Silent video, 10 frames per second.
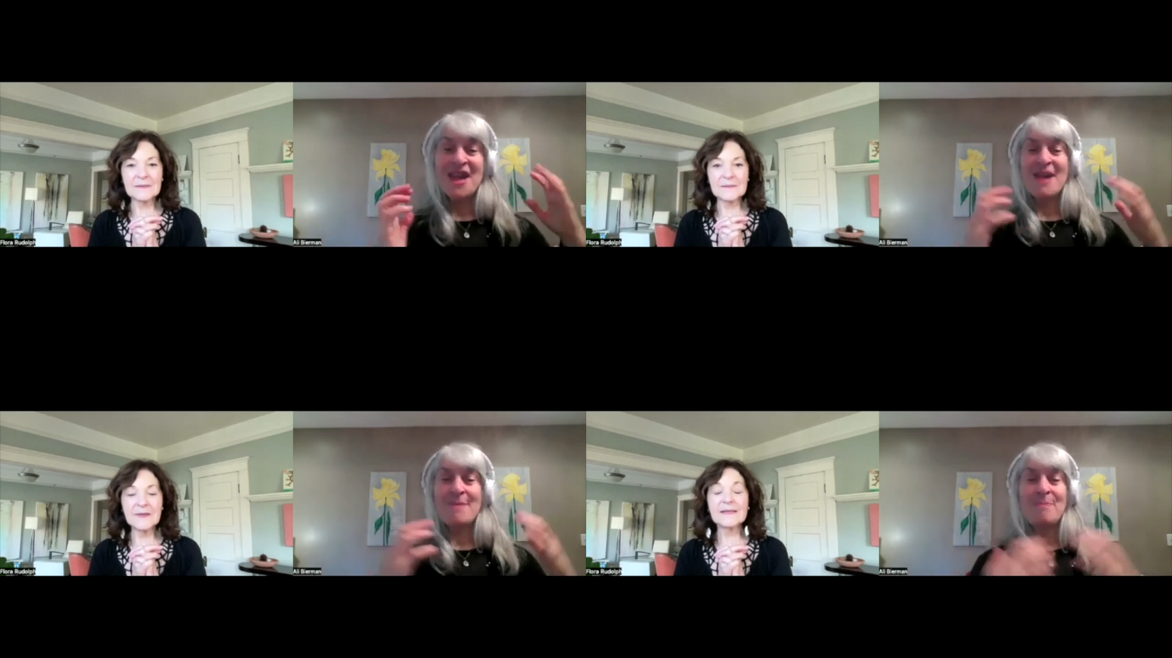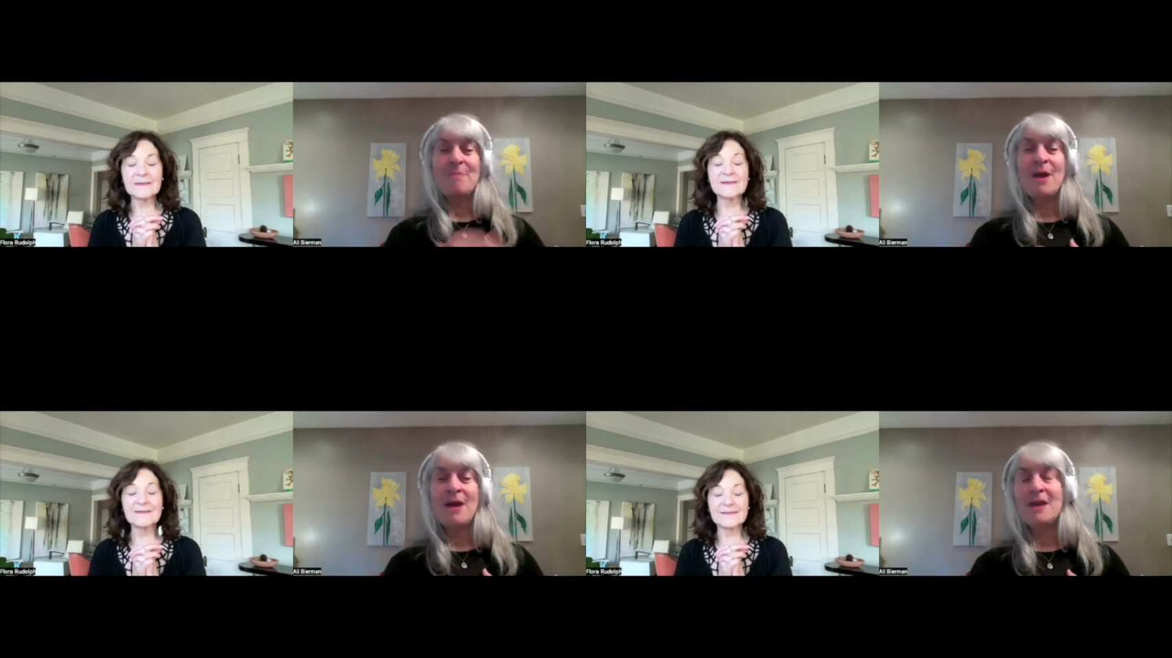Speaker 1: Right.
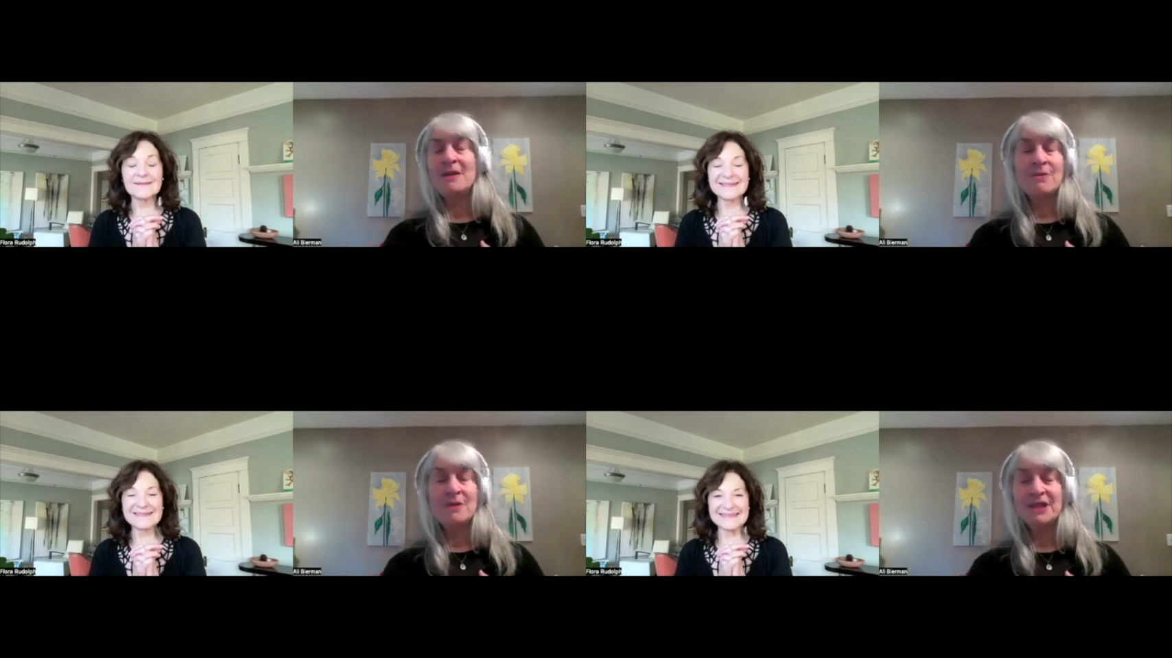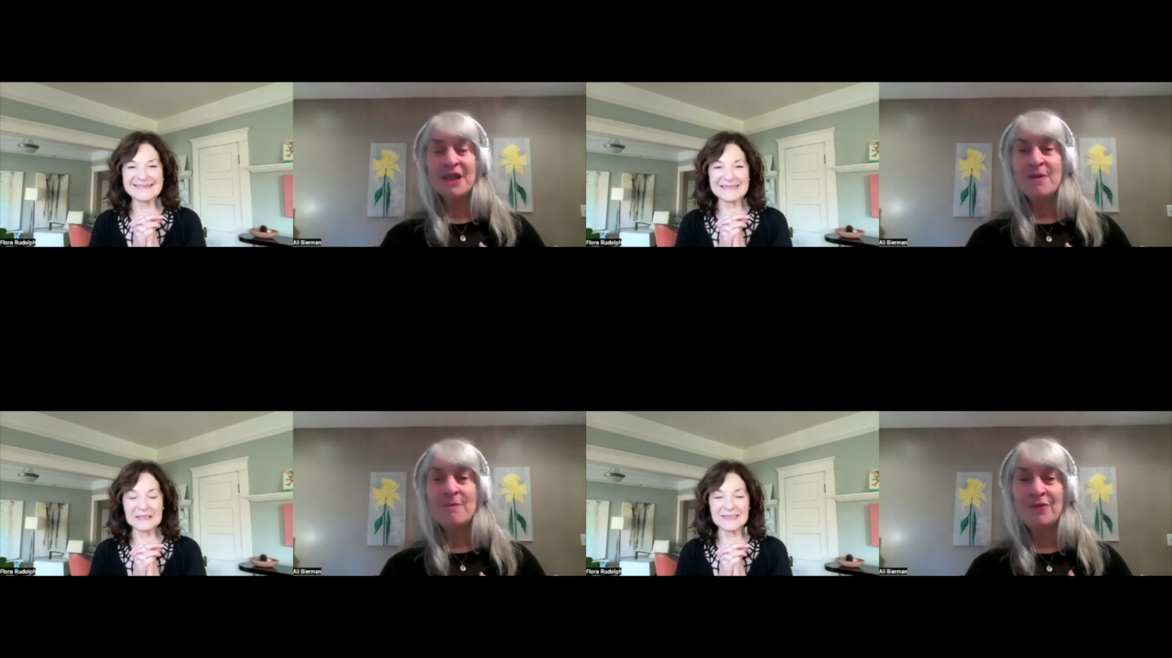And always
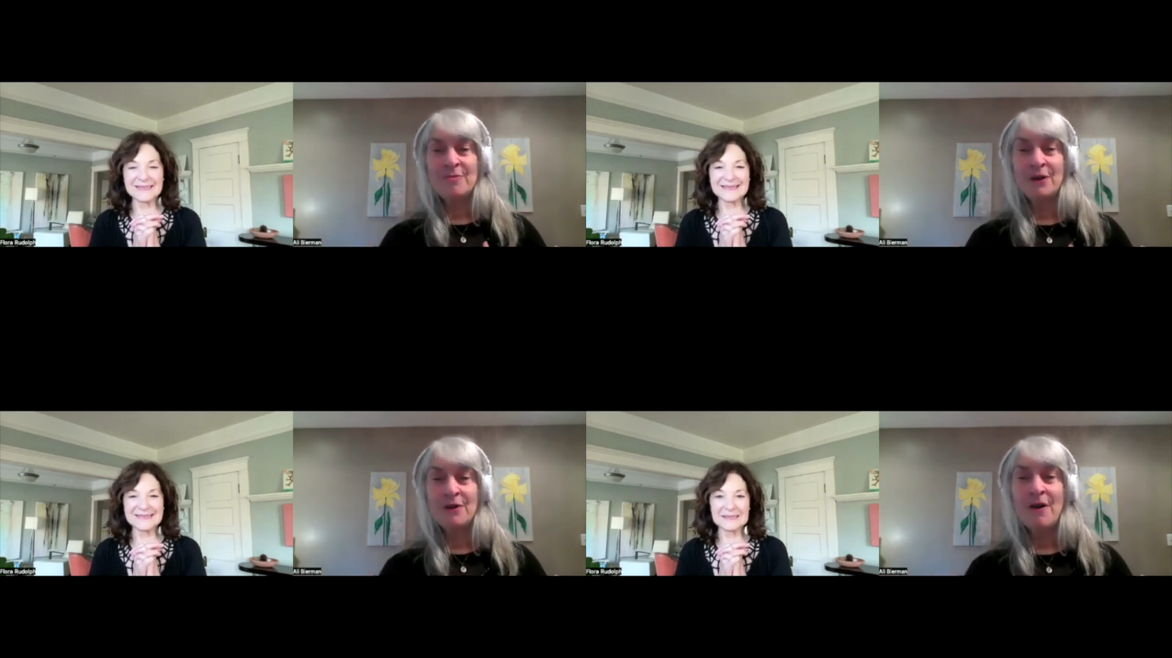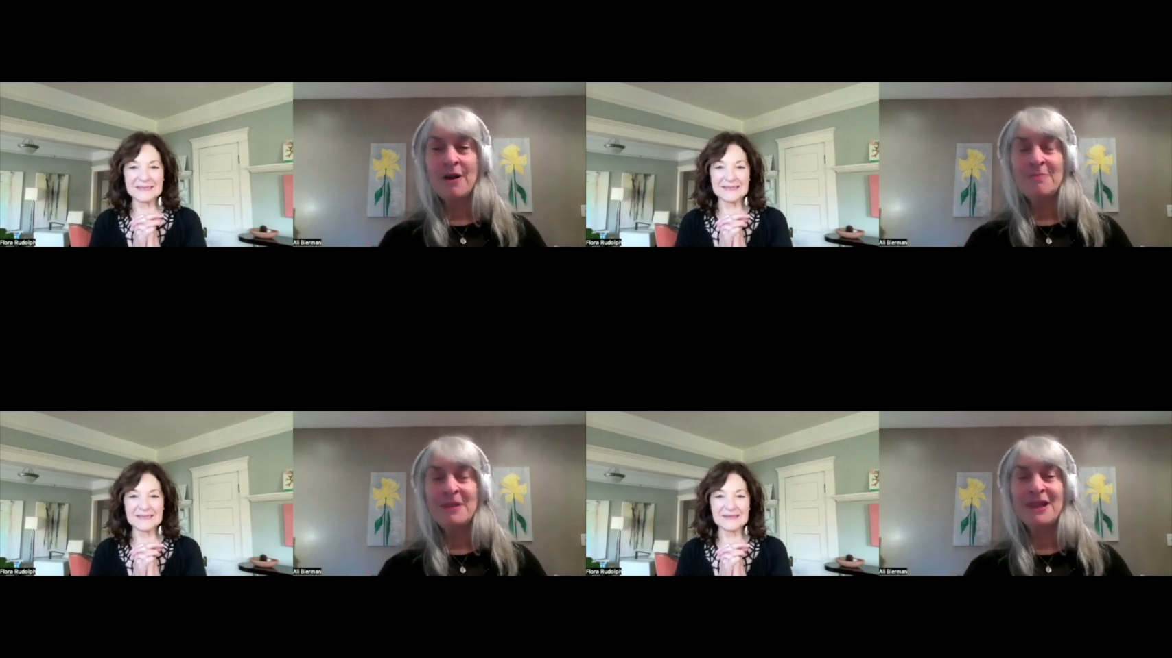come from your heart,
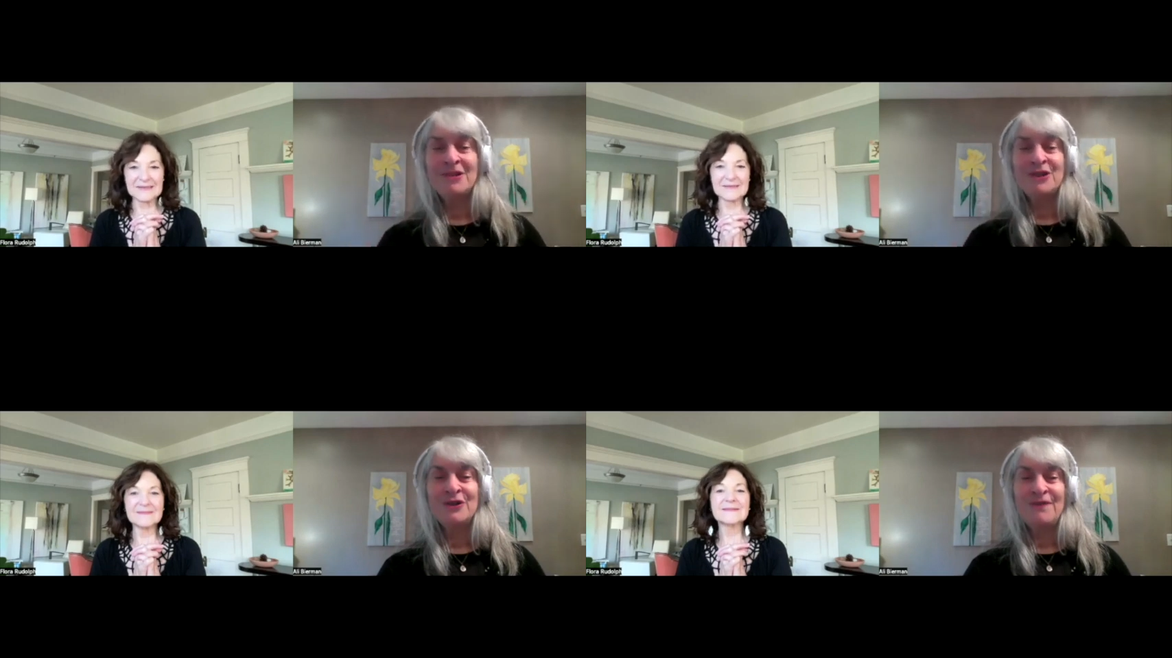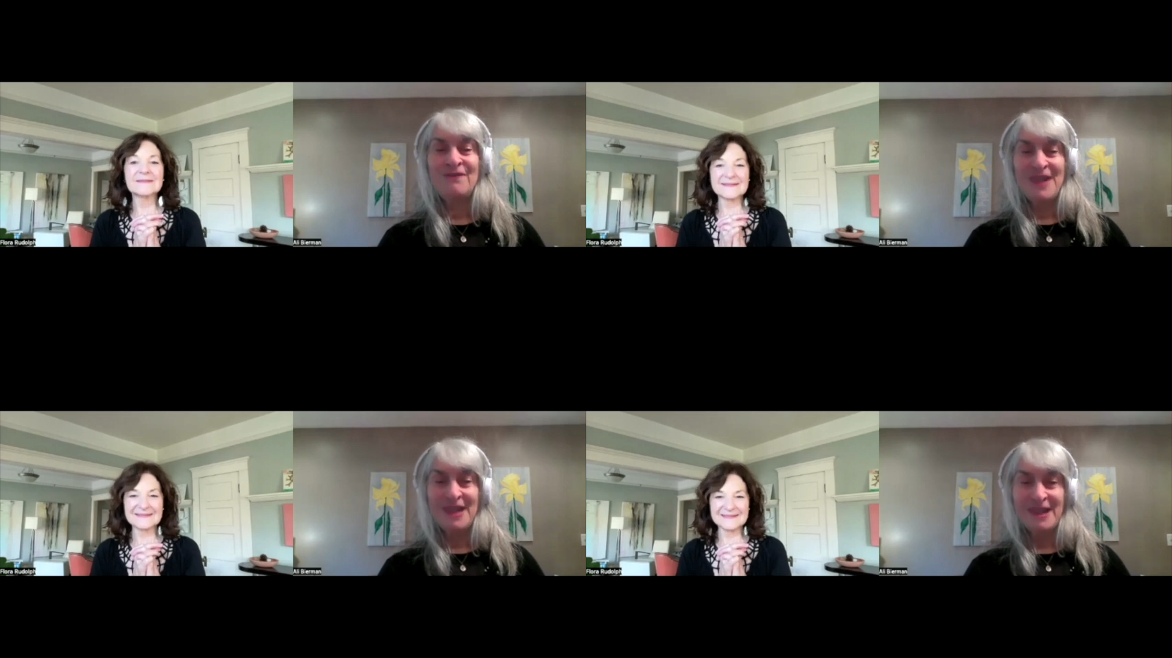because you're
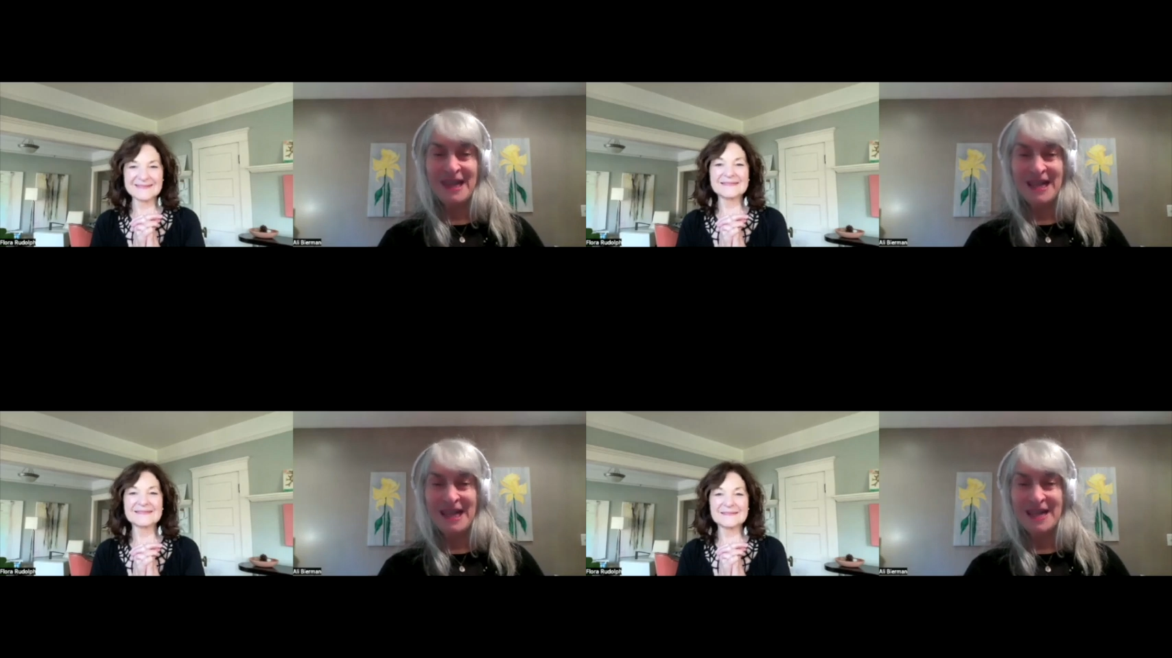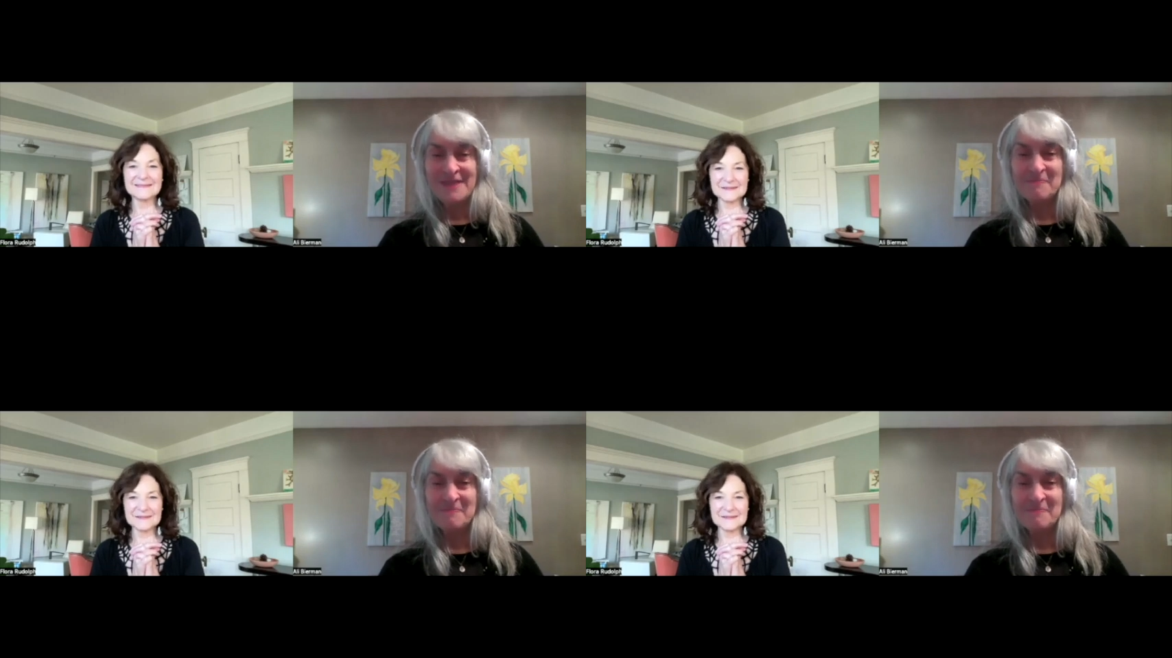feeling it.